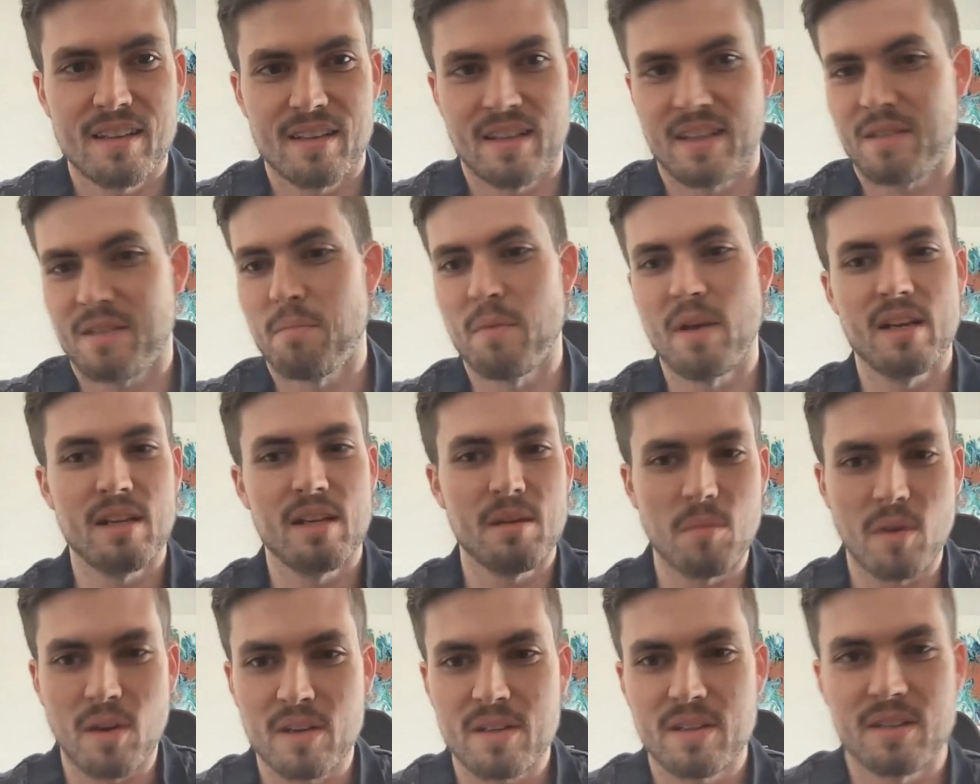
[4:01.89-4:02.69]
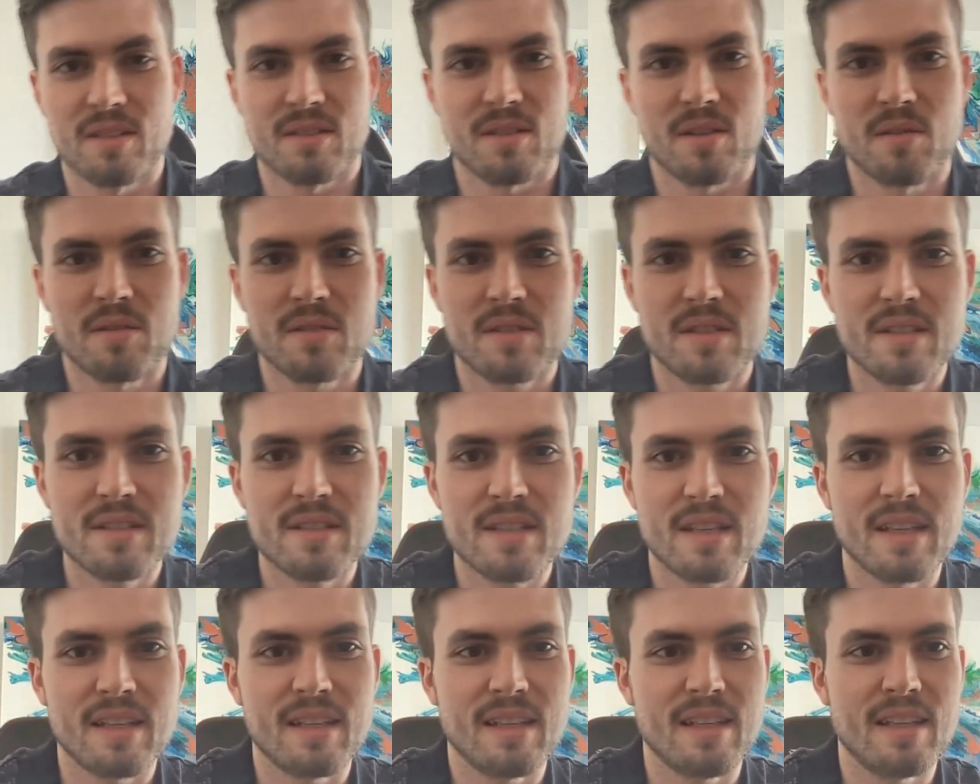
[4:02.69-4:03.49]
like many marketing
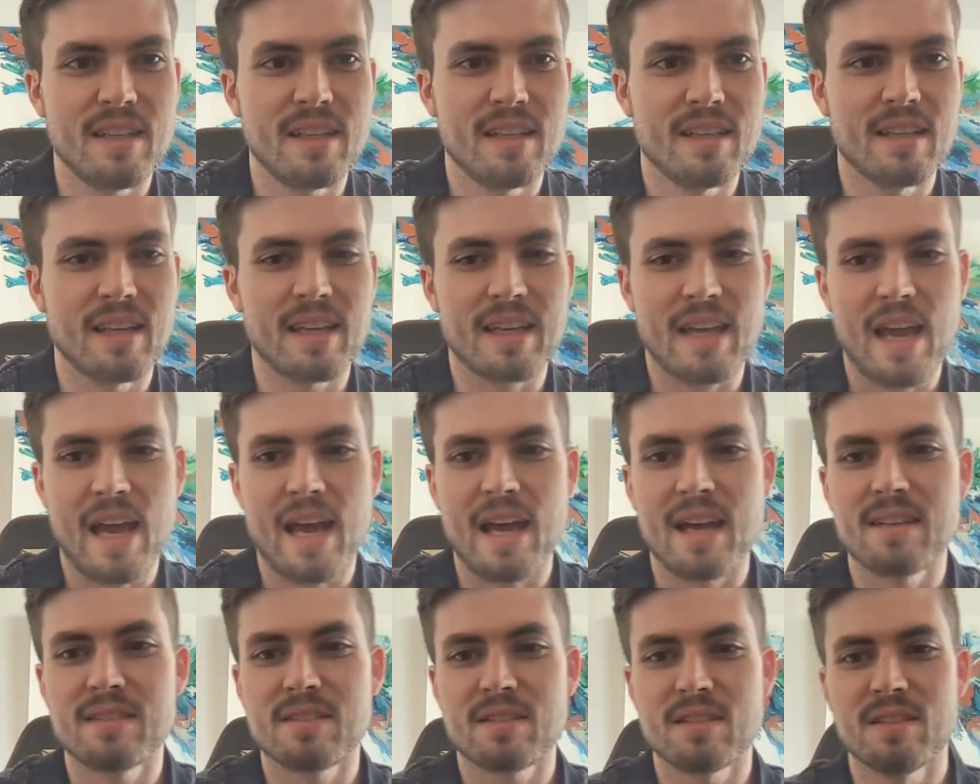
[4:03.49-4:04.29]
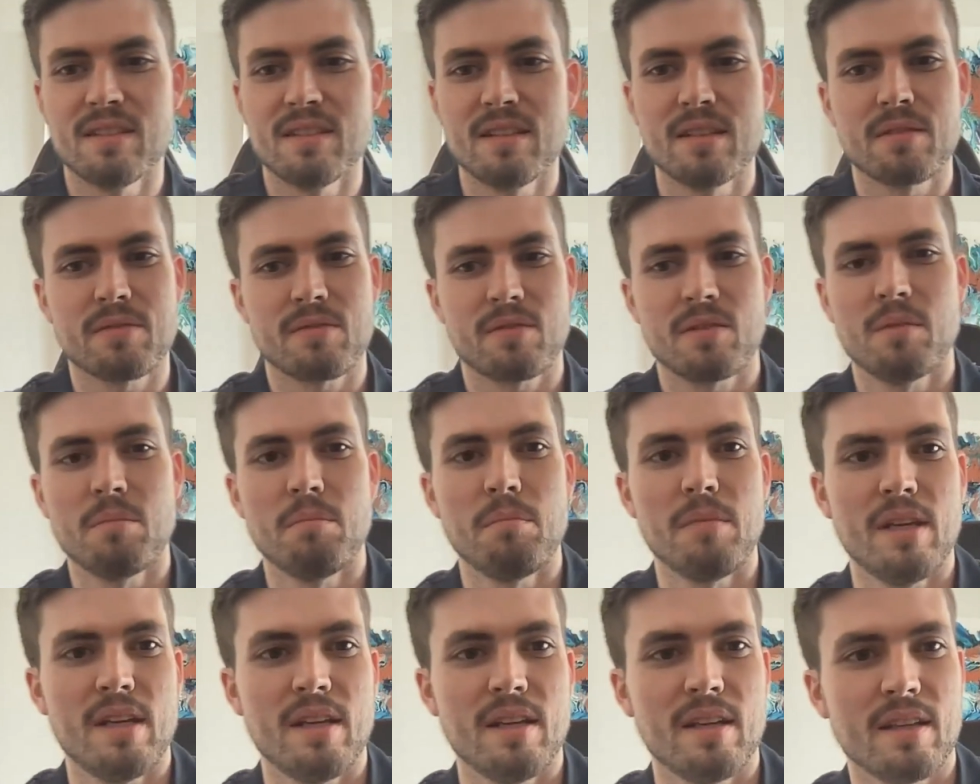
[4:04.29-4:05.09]
services, it like has a different
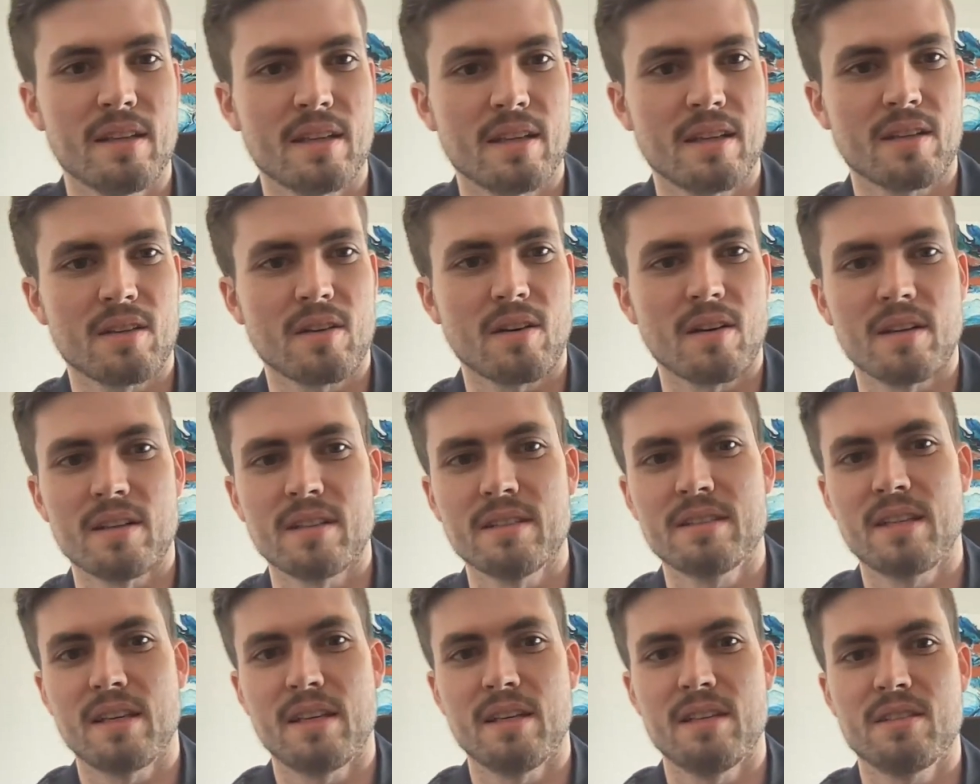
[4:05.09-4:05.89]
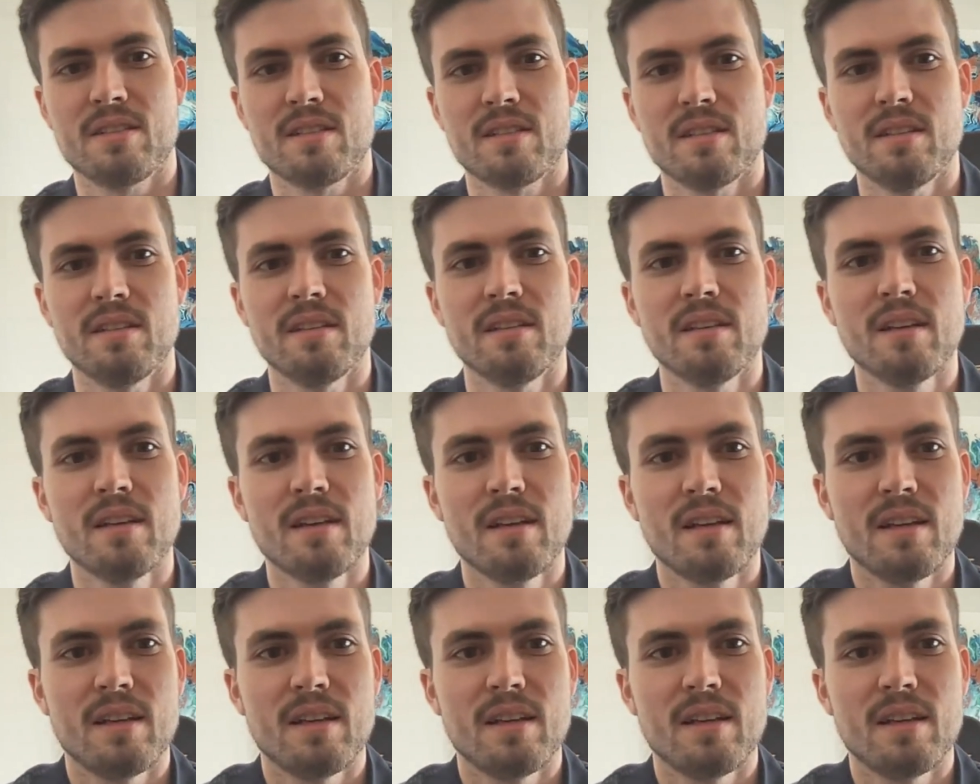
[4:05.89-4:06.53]
meaning and connotation